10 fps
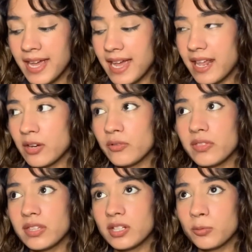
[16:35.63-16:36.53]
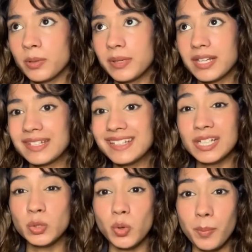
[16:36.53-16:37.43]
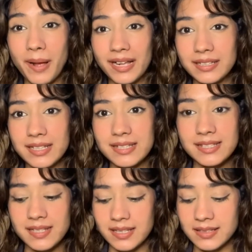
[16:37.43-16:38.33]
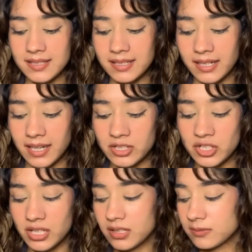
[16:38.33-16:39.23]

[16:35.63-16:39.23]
and I don't think there would be an equal balance in this connection.